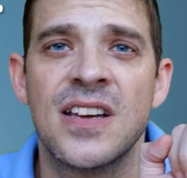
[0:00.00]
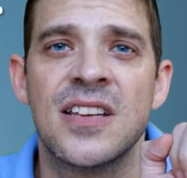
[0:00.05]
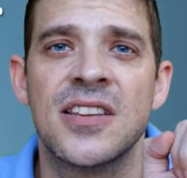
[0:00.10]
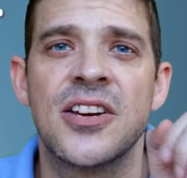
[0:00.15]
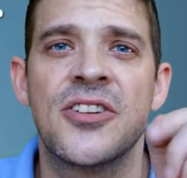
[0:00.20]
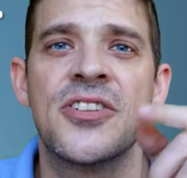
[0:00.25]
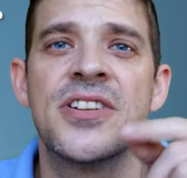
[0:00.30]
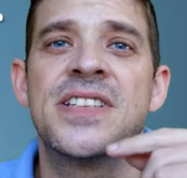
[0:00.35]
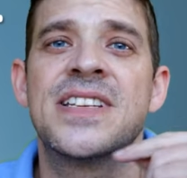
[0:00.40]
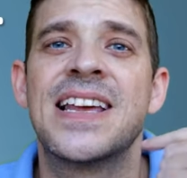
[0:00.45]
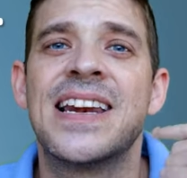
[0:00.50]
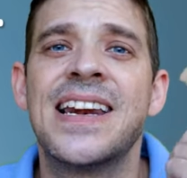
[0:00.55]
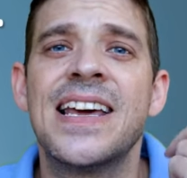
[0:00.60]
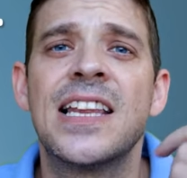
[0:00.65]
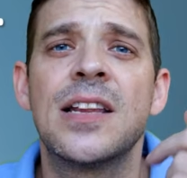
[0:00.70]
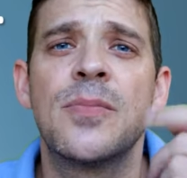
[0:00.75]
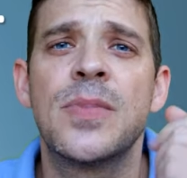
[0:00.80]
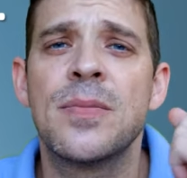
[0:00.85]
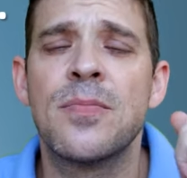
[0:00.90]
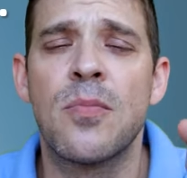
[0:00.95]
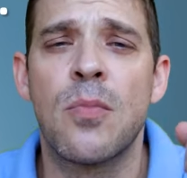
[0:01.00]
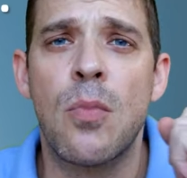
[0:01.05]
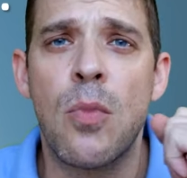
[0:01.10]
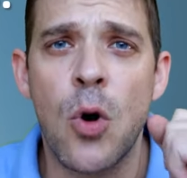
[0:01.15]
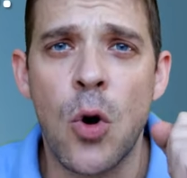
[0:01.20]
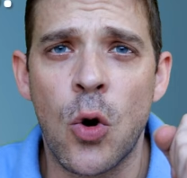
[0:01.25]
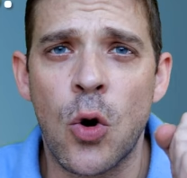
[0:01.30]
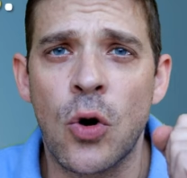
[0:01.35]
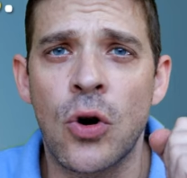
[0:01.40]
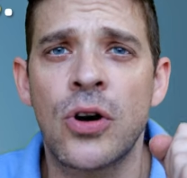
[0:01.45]
There is a little bit
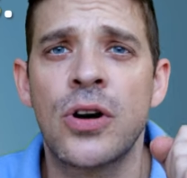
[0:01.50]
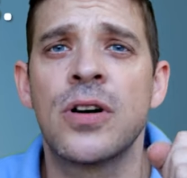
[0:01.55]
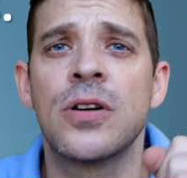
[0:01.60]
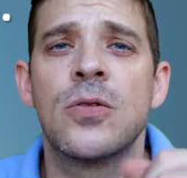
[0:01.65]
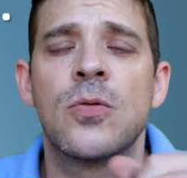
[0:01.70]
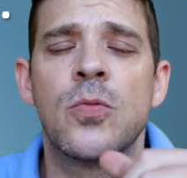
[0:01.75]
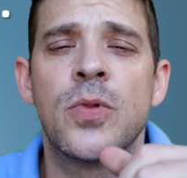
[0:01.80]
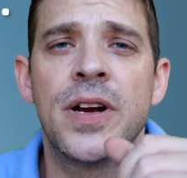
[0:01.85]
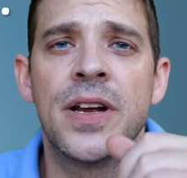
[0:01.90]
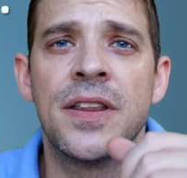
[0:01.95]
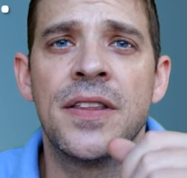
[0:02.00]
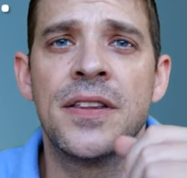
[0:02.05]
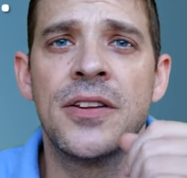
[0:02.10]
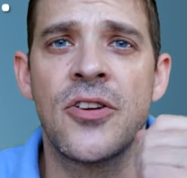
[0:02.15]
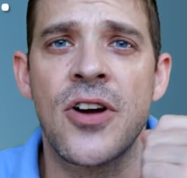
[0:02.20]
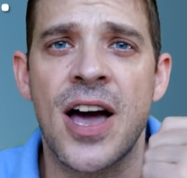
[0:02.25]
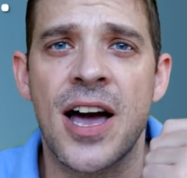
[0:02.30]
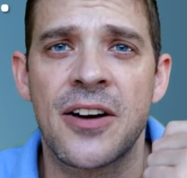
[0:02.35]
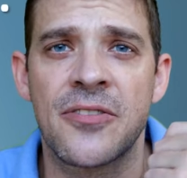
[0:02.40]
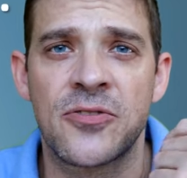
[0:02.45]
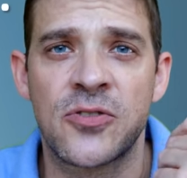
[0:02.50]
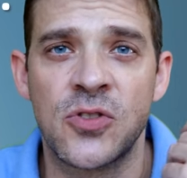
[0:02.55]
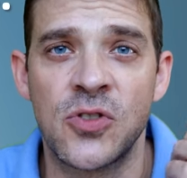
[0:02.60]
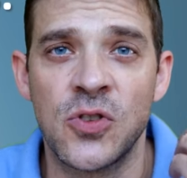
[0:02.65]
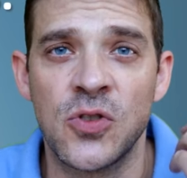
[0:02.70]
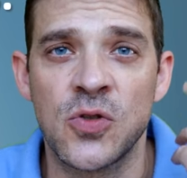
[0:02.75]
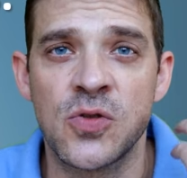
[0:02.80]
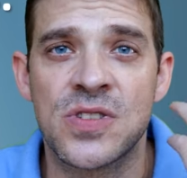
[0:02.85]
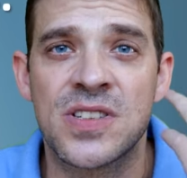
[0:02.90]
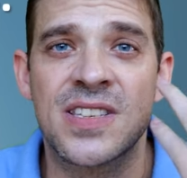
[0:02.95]
more when you have to
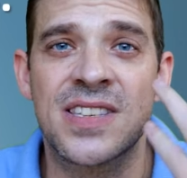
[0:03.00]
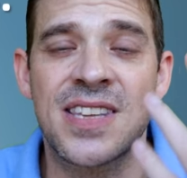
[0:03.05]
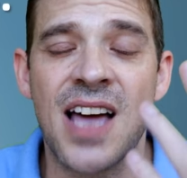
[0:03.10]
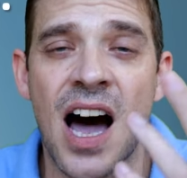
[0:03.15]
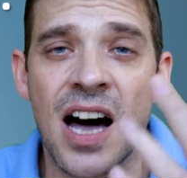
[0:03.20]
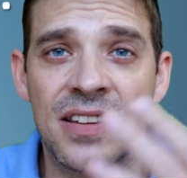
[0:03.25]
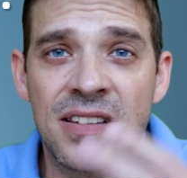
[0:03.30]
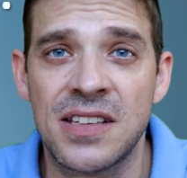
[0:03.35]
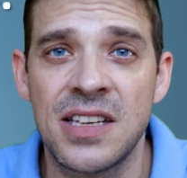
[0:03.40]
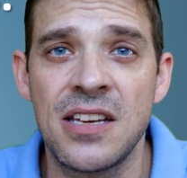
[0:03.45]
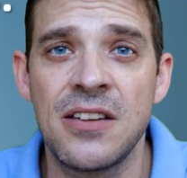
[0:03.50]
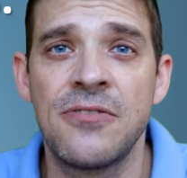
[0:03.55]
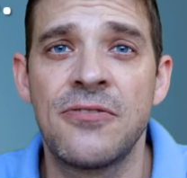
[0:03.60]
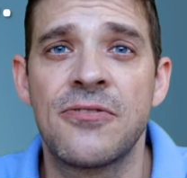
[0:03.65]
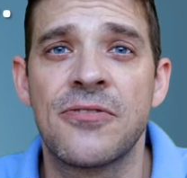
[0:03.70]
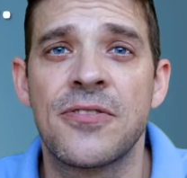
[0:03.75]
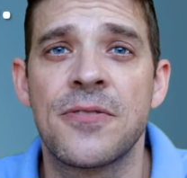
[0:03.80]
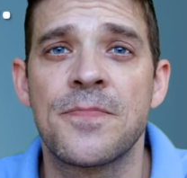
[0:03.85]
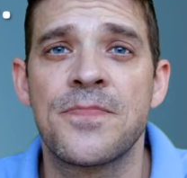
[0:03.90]
use dative.